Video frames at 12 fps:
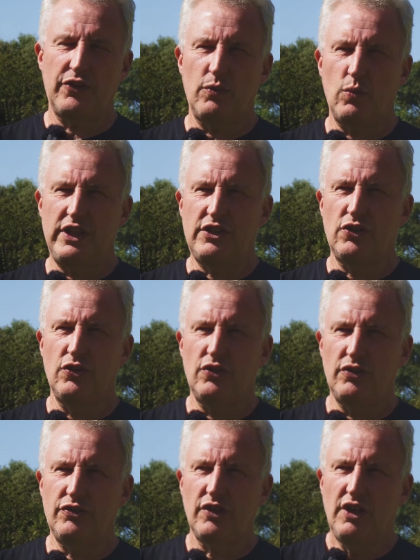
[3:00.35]
that we
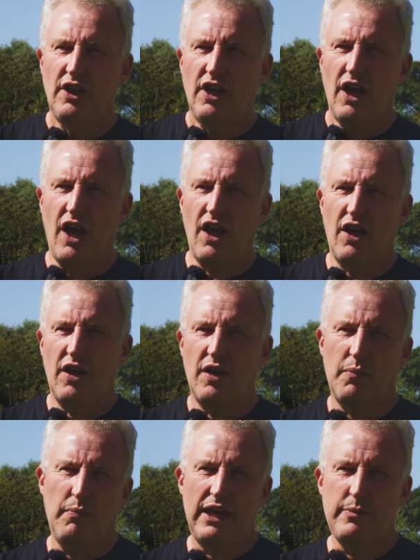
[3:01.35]
could
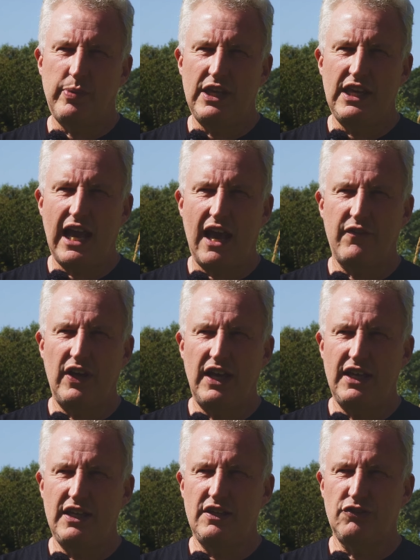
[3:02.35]
maybe have
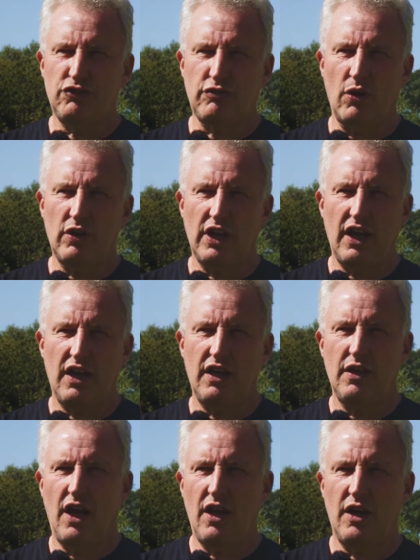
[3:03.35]
a
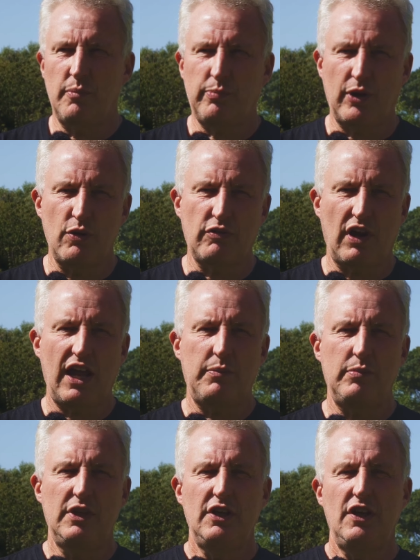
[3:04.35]
stronger
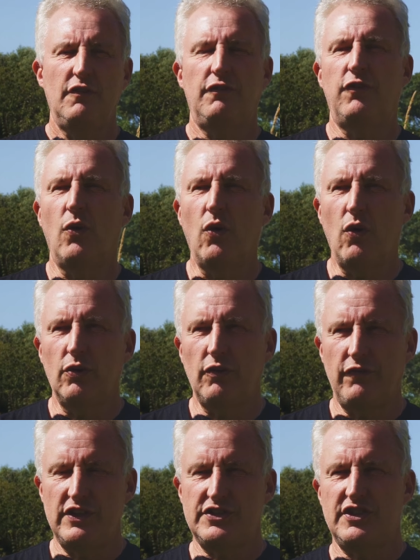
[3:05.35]
program for
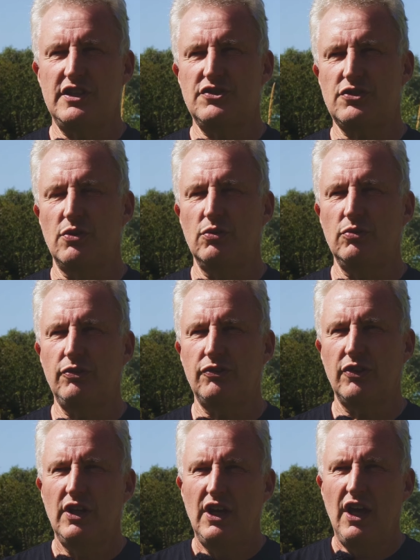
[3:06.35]
visiting
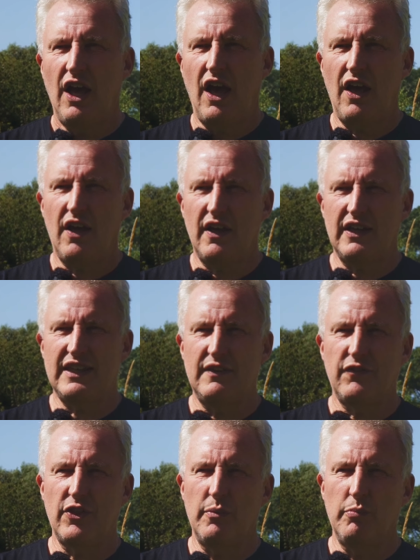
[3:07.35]
schools,
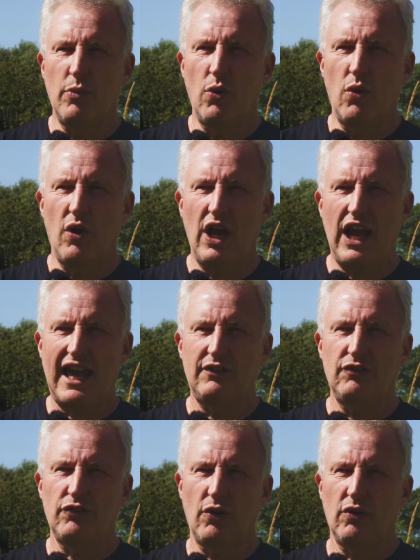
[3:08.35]
give them more
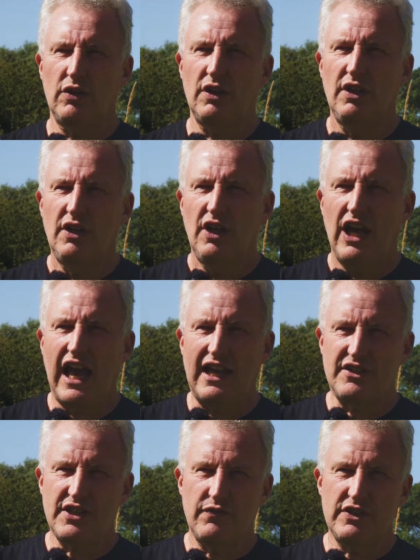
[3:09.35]
hands-on
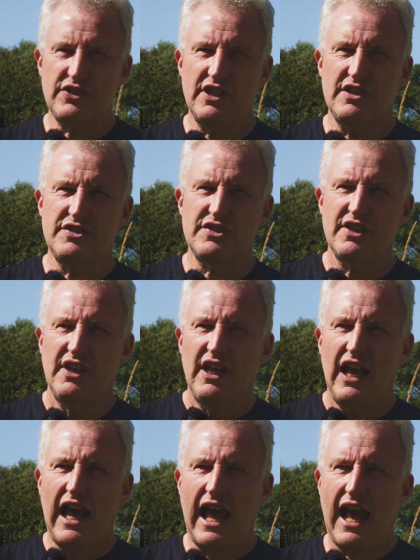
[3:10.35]
activities,
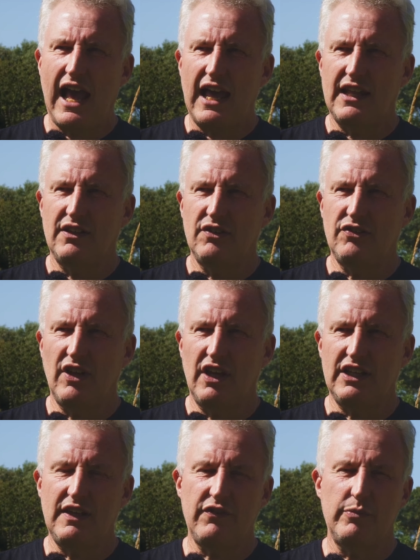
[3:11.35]
and
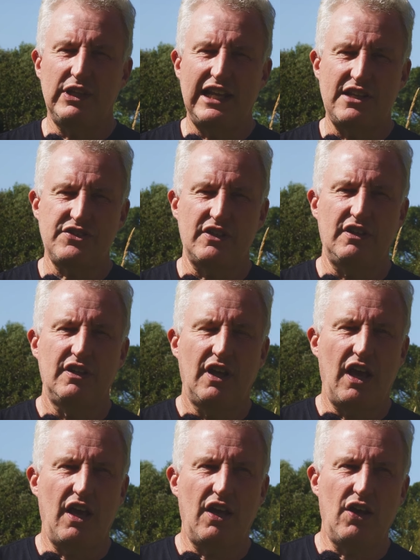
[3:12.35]
give them a lesson
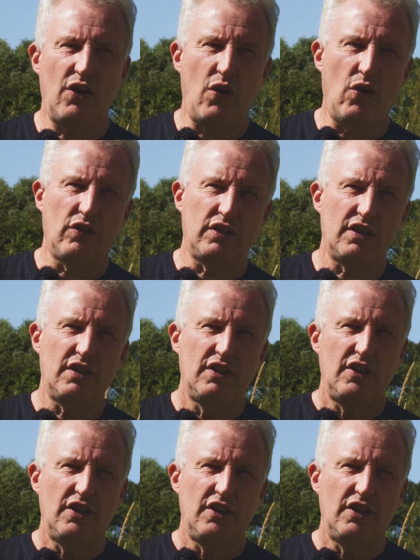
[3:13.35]
on